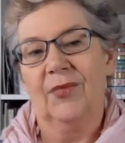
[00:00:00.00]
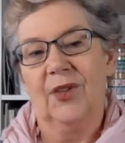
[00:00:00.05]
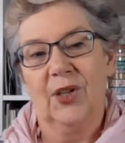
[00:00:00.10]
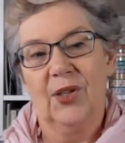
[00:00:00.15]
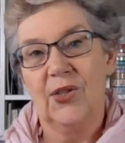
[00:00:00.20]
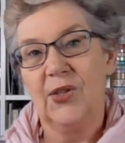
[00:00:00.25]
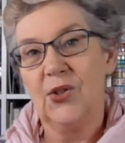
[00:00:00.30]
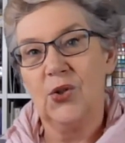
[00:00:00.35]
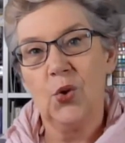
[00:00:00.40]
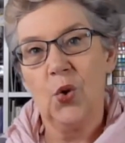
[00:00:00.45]

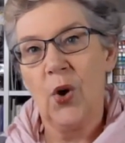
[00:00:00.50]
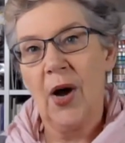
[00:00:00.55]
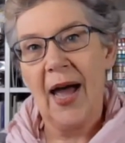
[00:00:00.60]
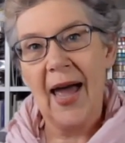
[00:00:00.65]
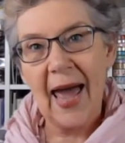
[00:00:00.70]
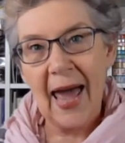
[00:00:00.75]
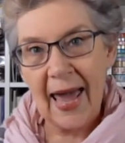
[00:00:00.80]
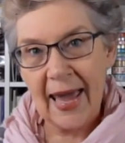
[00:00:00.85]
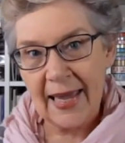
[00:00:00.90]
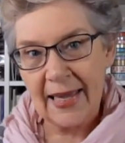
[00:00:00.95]
store
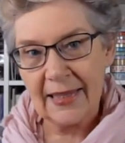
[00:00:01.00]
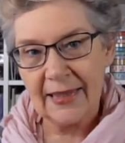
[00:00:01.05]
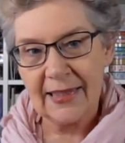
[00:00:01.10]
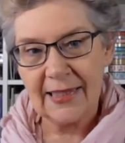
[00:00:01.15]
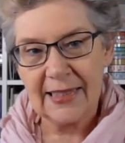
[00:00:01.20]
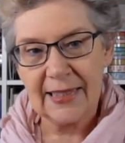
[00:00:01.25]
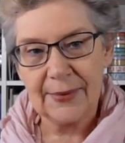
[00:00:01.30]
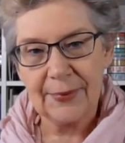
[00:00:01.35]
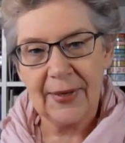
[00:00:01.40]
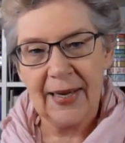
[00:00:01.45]
A
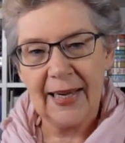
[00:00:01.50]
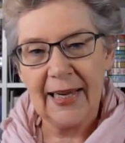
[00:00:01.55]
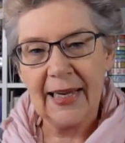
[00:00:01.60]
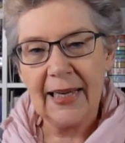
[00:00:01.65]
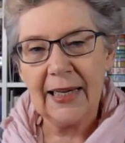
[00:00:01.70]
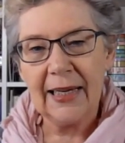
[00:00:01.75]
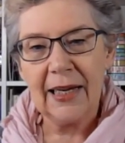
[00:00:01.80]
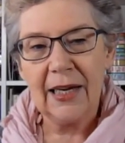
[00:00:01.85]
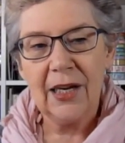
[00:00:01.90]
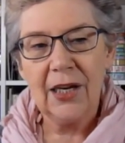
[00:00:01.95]
this
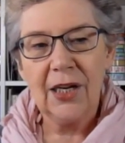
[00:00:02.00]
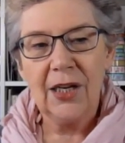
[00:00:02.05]
week,